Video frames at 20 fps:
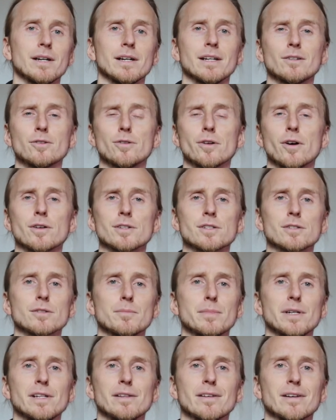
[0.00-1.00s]
it could
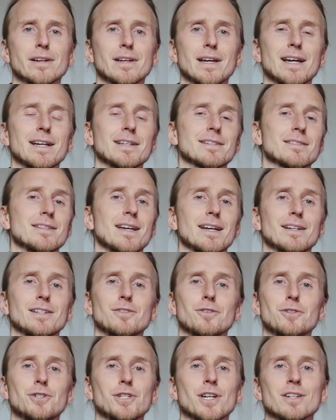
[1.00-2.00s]
also be the case
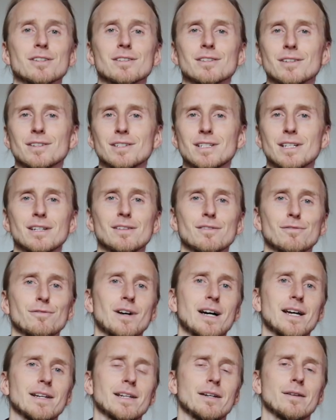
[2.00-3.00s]
that you just didn't
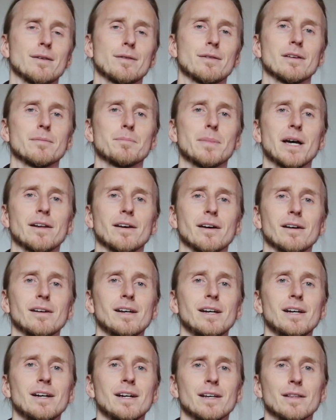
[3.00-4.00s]
find anything better.
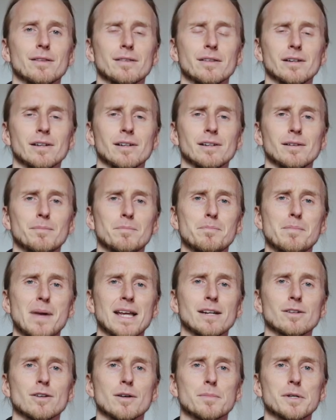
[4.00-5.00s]
The
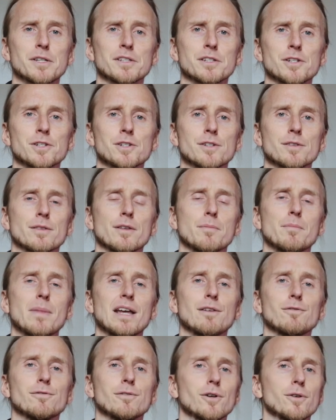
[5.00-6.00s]
main composition, the
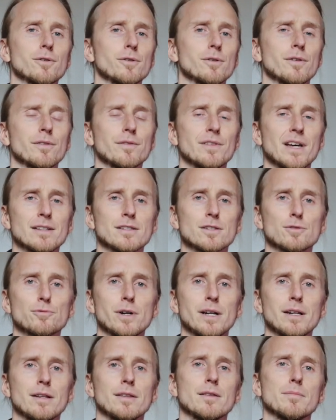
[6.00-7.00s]
main photo, that's
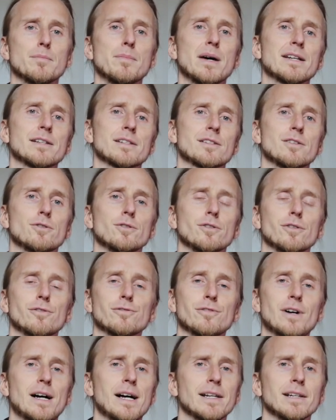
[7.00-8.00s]
really the best you could
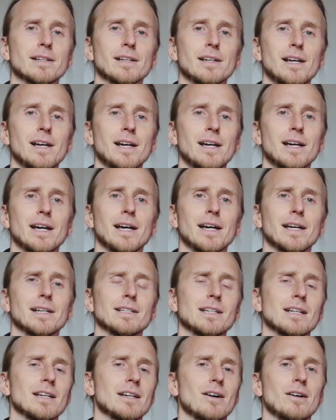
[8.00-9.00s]
find,
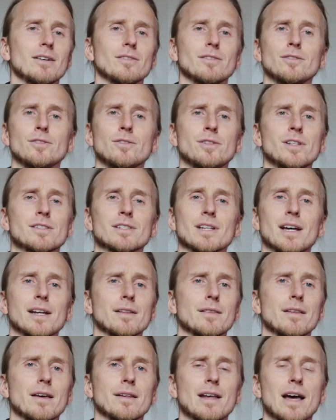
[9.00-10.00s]
and you
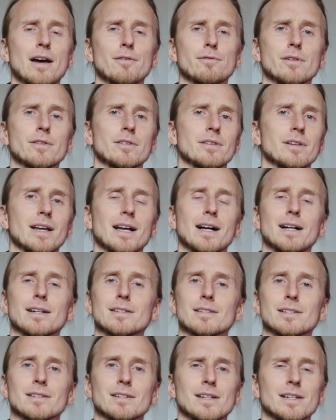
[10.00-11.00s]
decided that everything
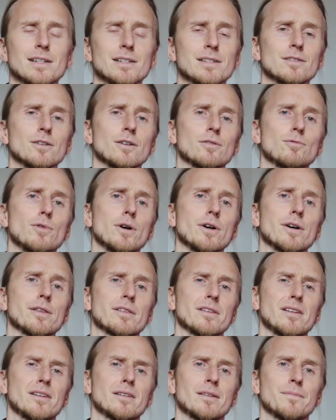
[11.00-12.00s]
else is not
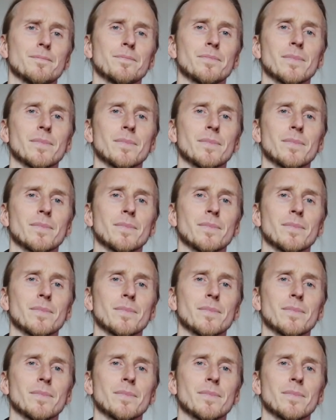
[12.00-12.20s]
worth it.